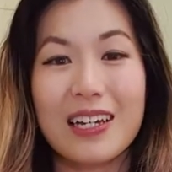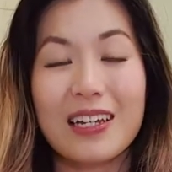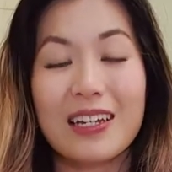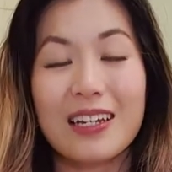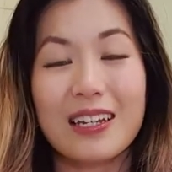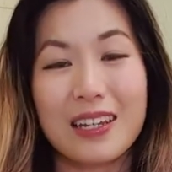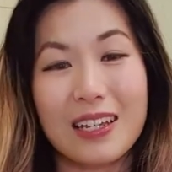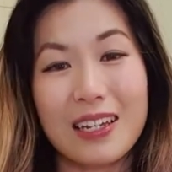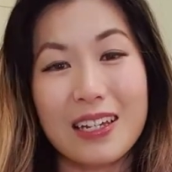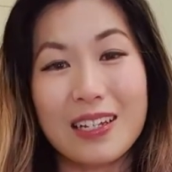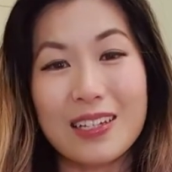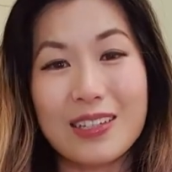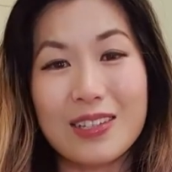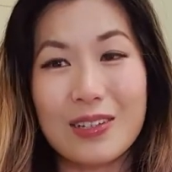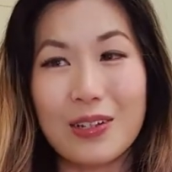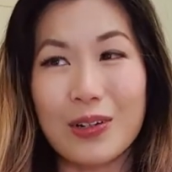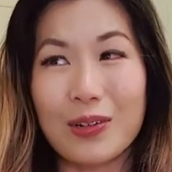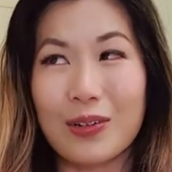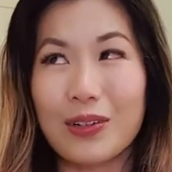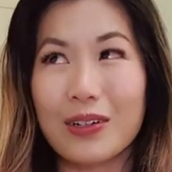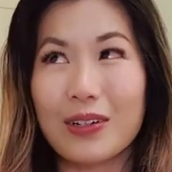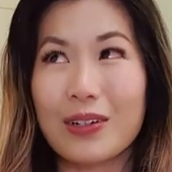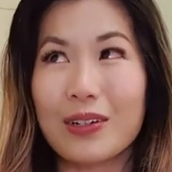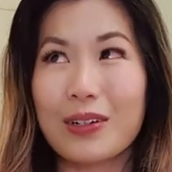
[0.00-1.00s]
The thing is
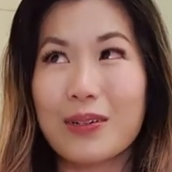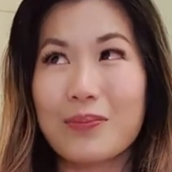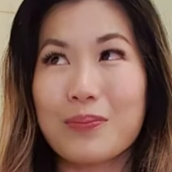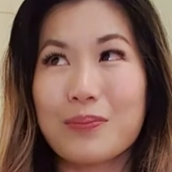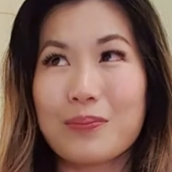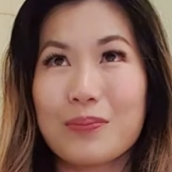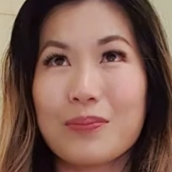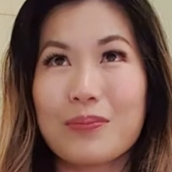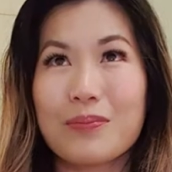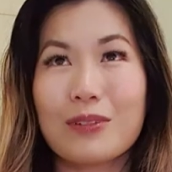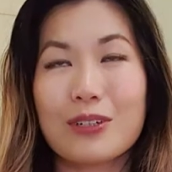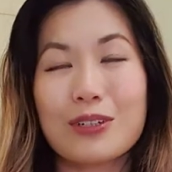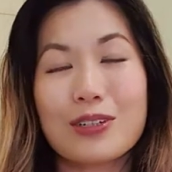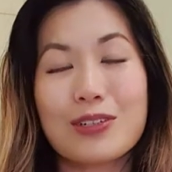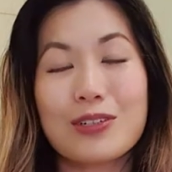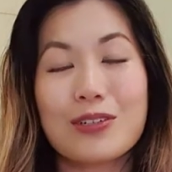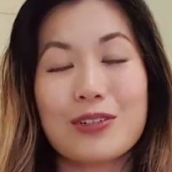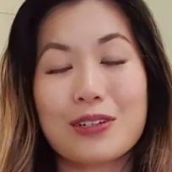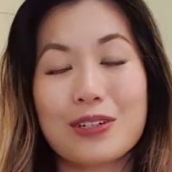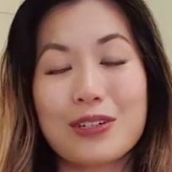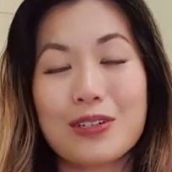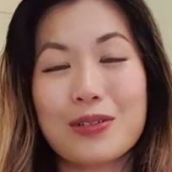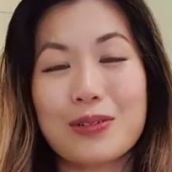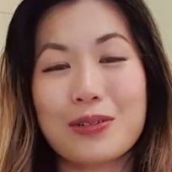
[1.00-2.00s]
though,
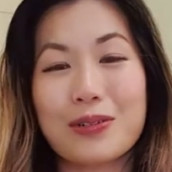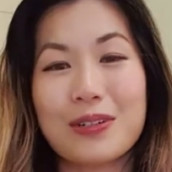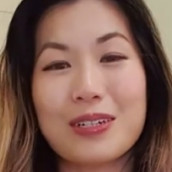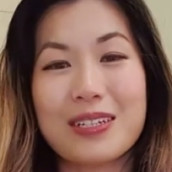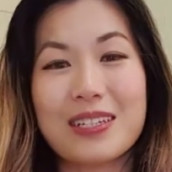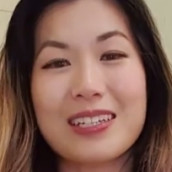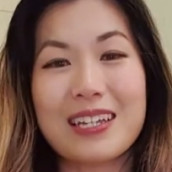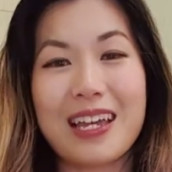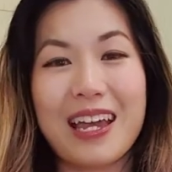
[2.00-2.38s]
Montessori toys